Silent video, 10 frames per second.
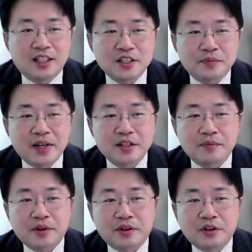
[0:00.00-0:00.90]
it is very
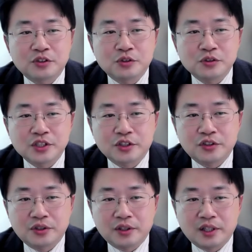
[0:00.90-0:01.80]
difficult to
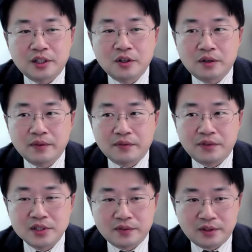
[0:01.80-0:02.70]
secure economic
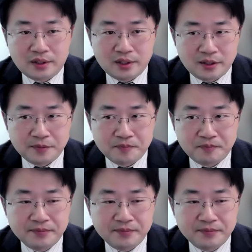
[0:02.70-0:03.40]
feasibility.